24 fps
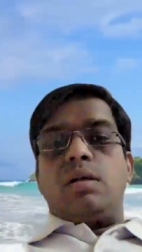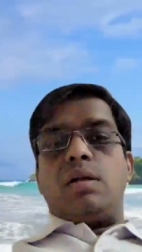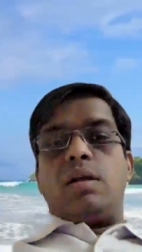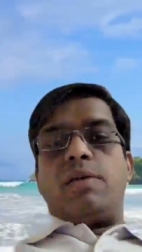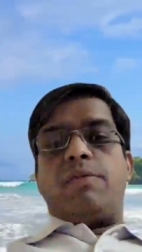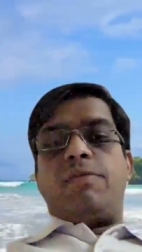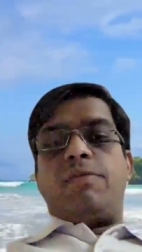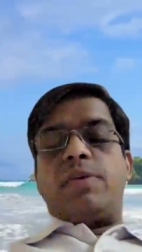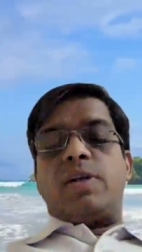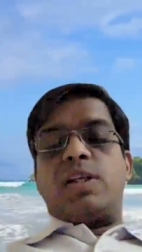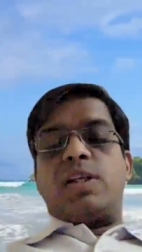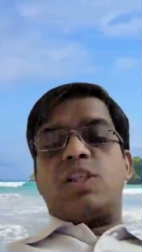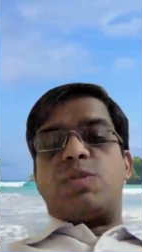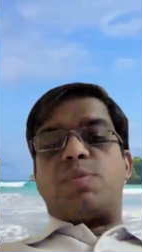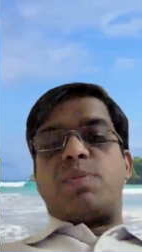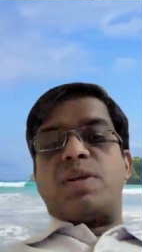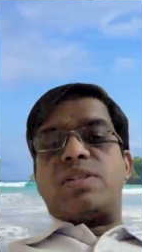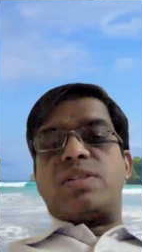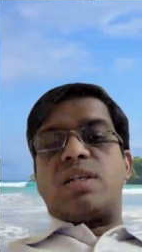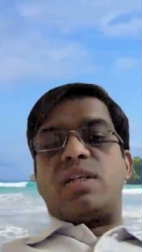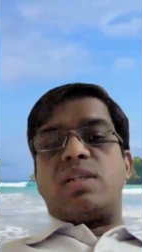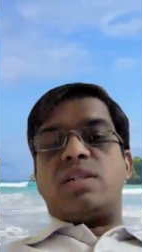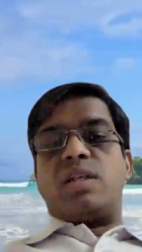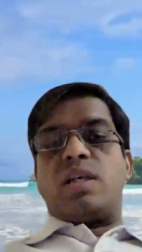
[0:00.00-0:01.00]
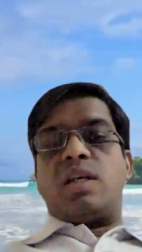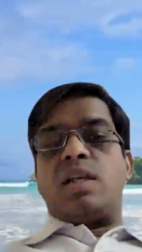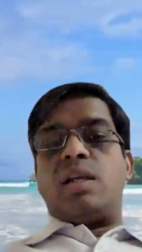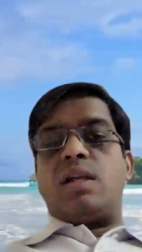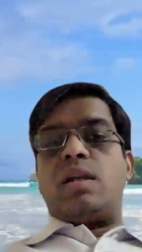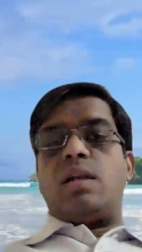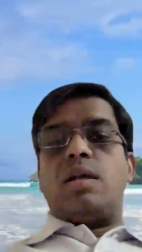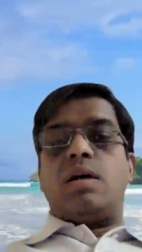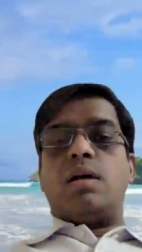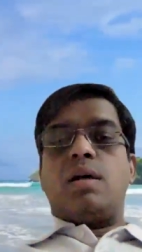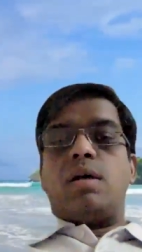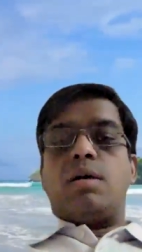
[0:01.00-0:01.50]
If it is present
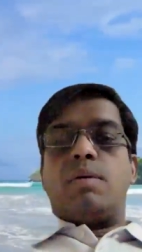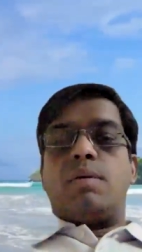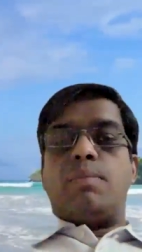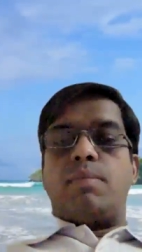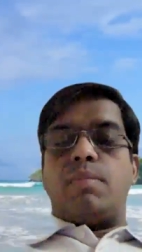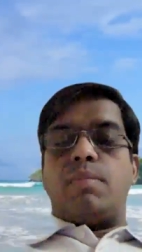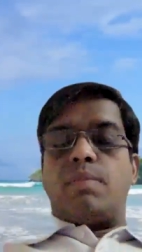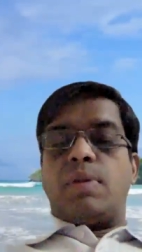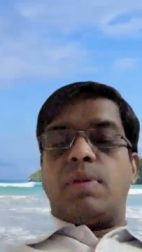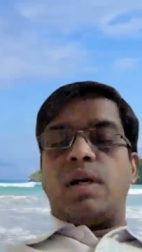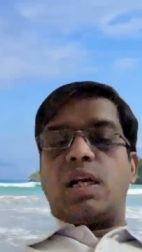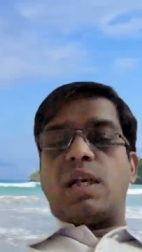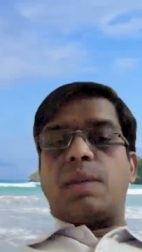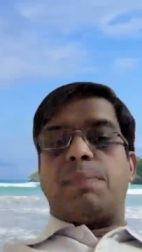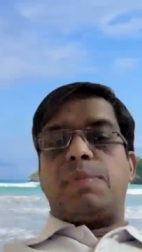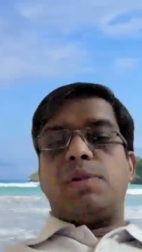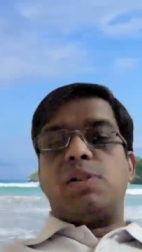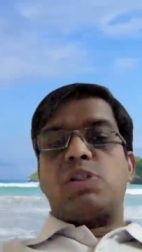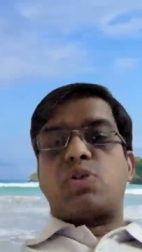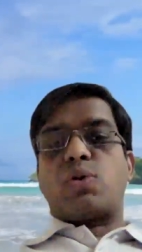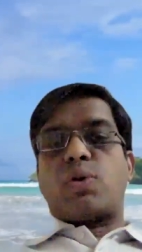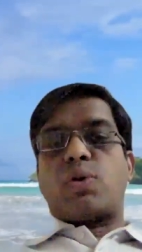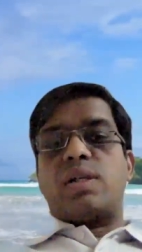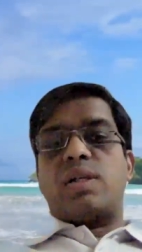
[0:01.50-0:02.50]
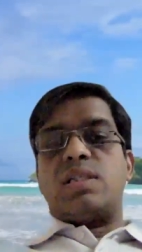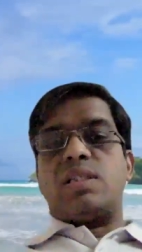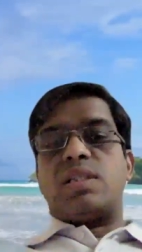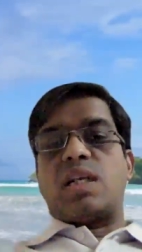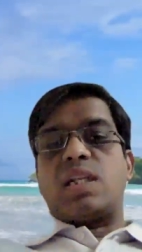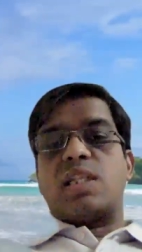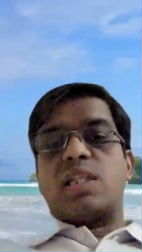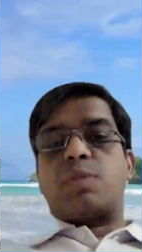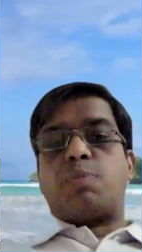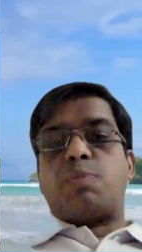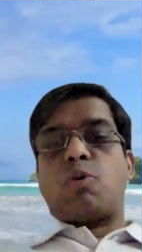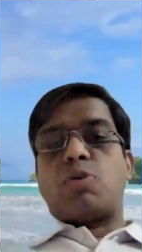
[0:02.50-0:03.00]
in multiple joints,
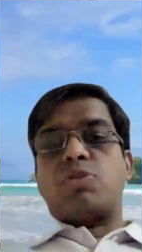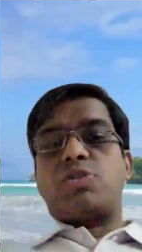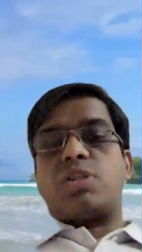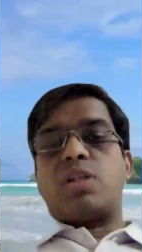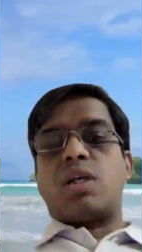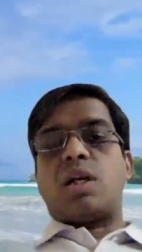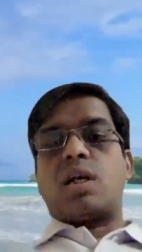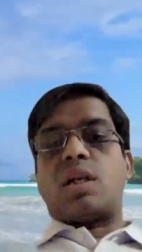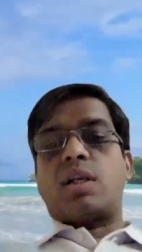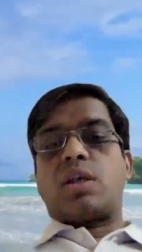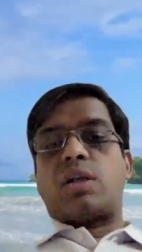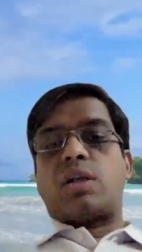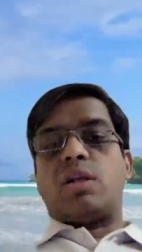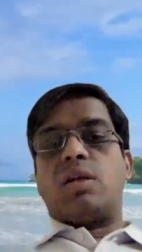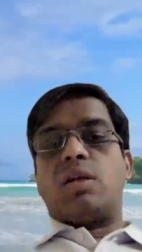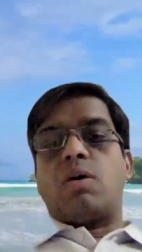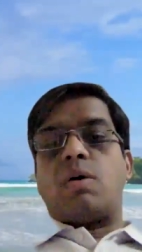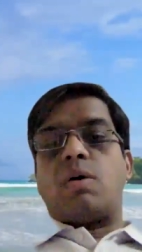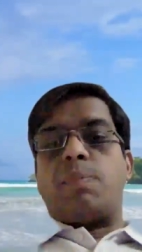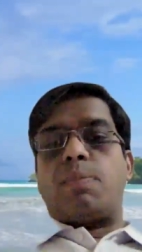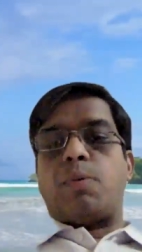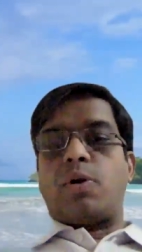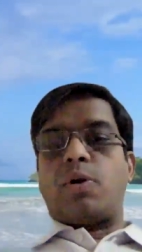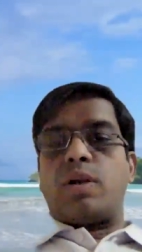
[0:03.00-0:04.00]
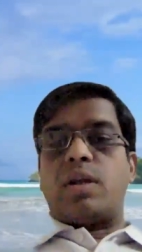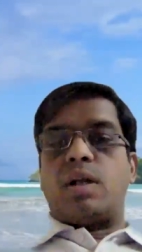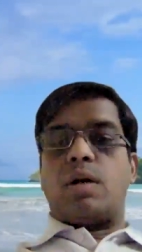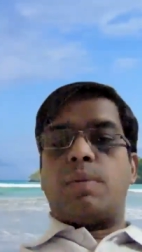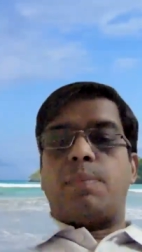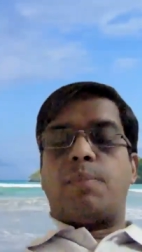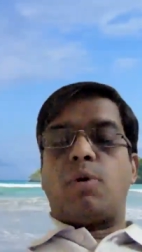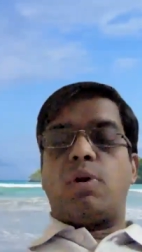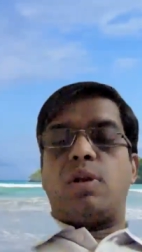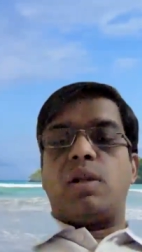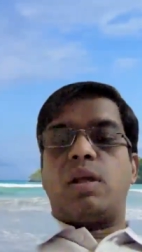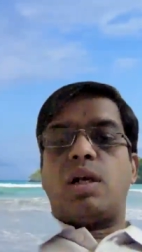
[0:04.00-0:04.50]
that is pauciarticular or
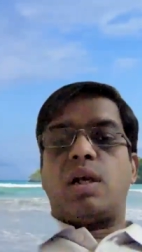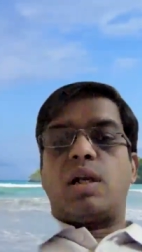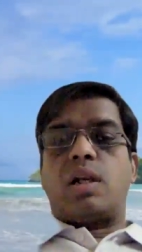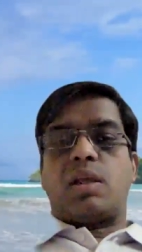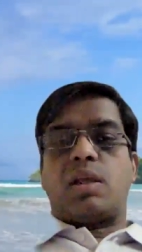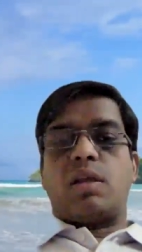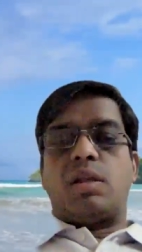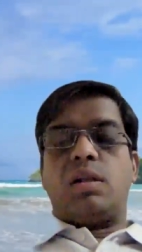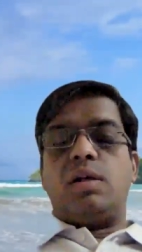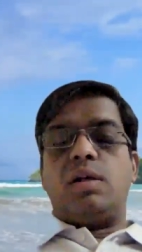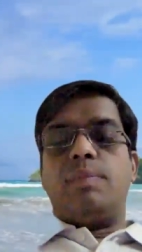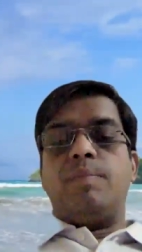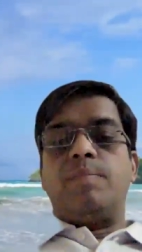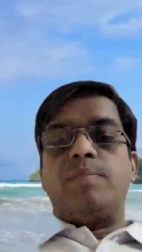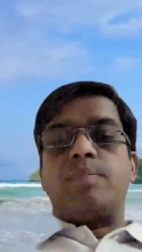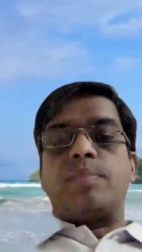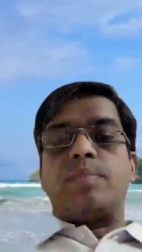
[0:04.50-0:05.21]
polyarticular,